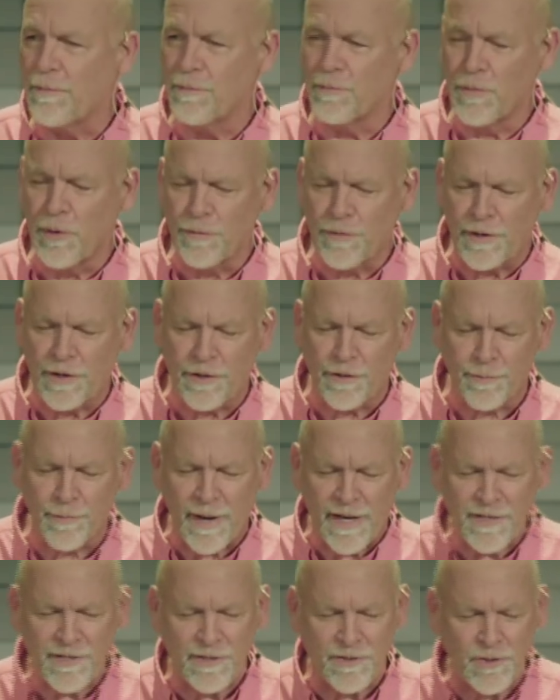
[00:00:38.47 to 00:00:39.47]
move into the
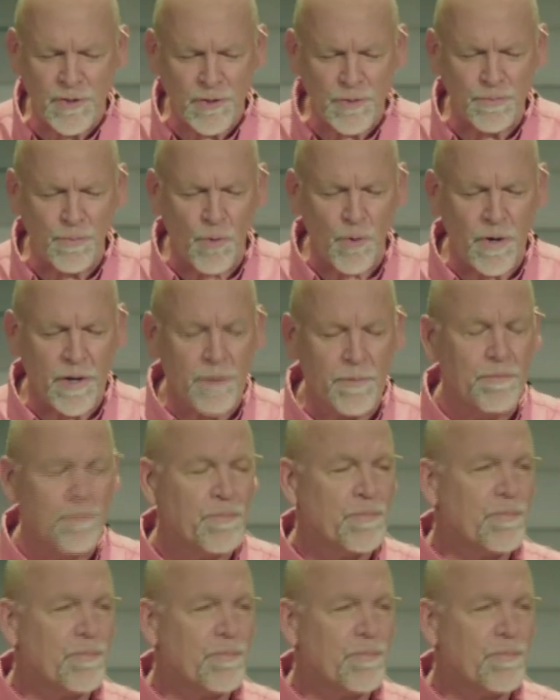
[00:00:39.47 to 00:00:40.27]
message this morning.